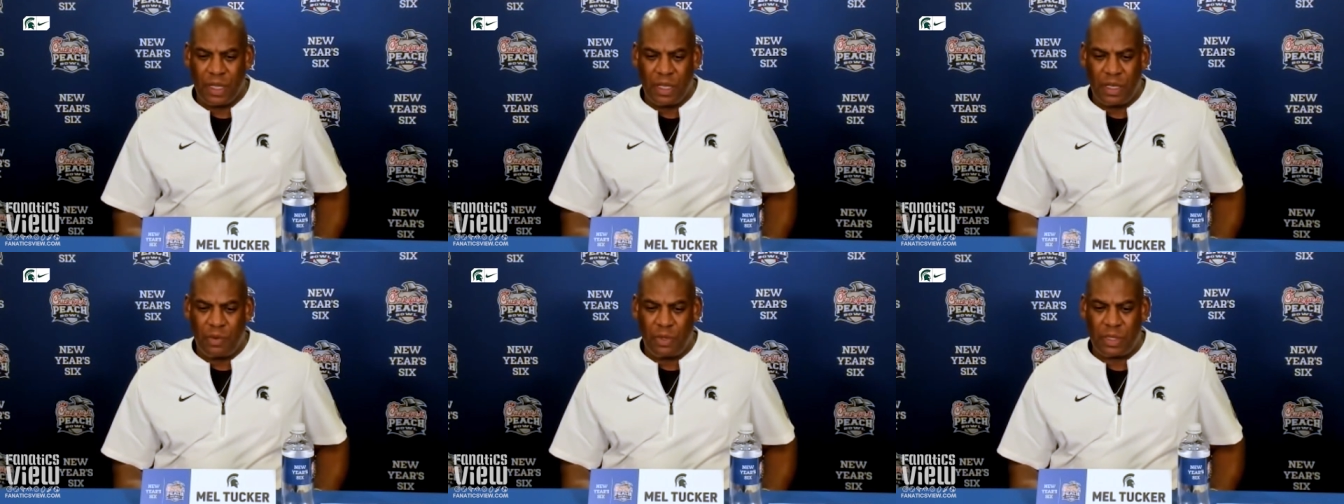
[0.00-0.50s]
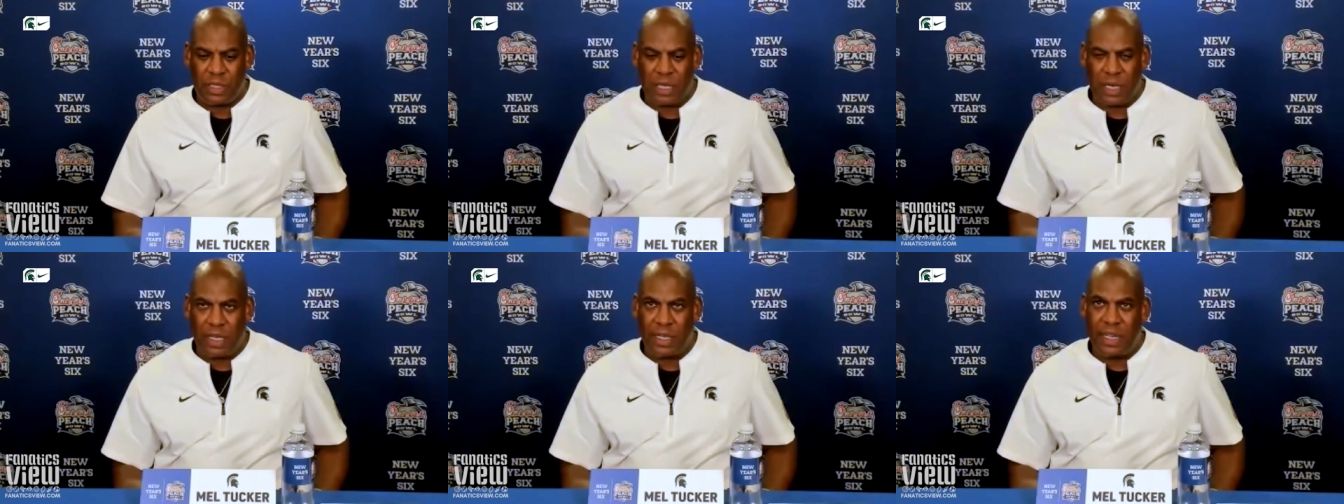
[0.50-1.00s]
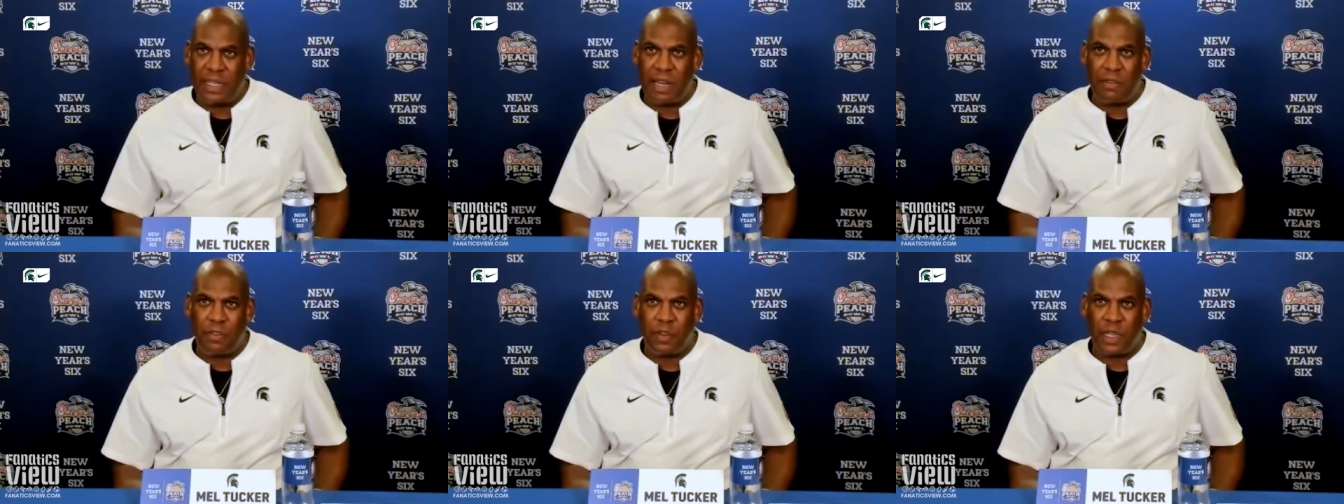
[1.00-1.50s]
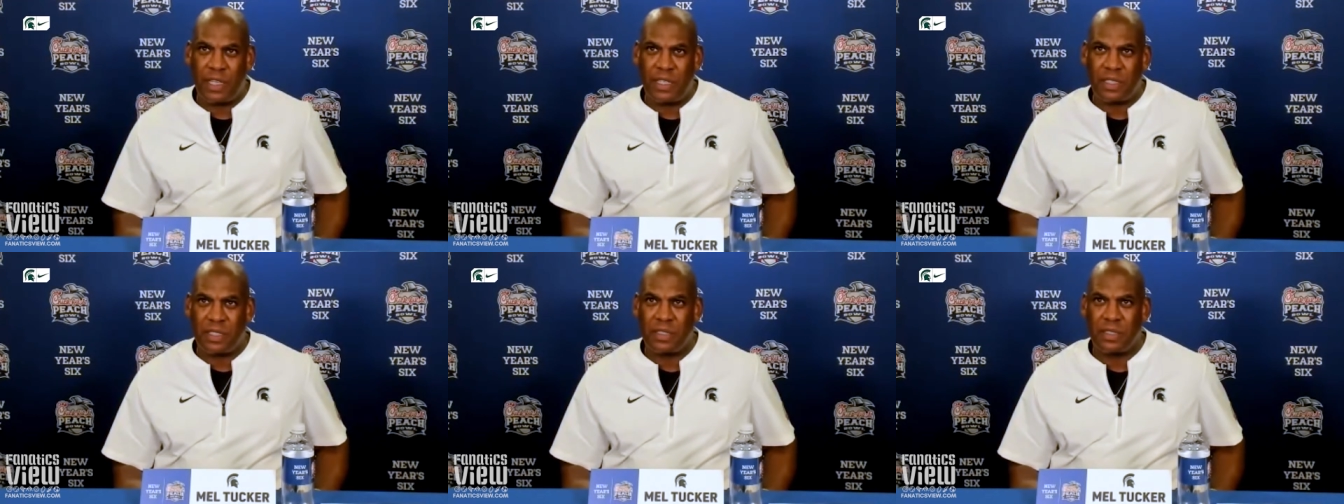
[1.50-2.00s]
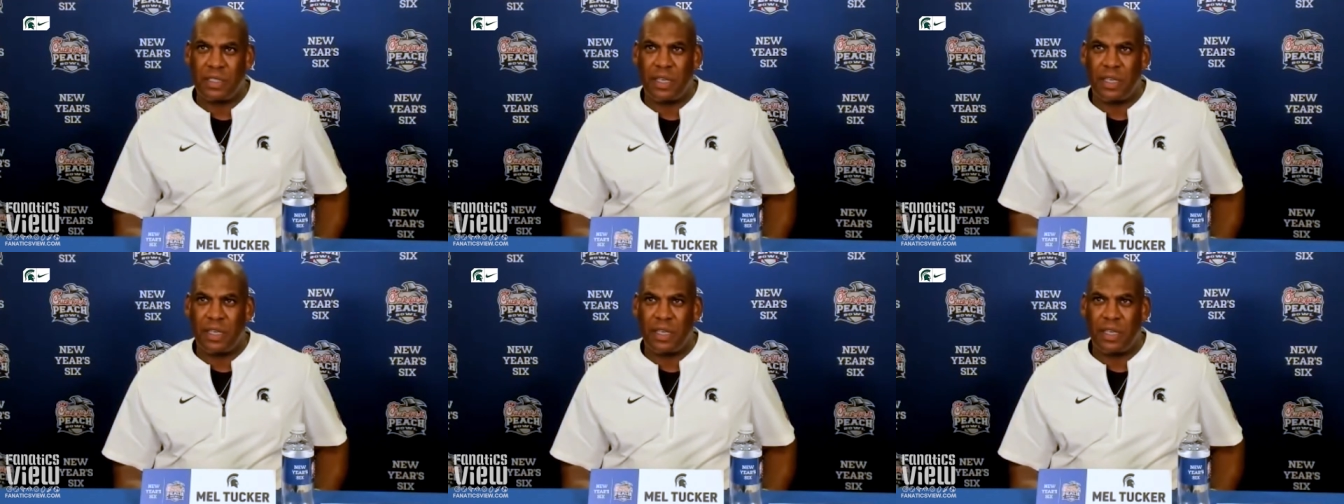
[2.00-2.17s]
it was they never flinch.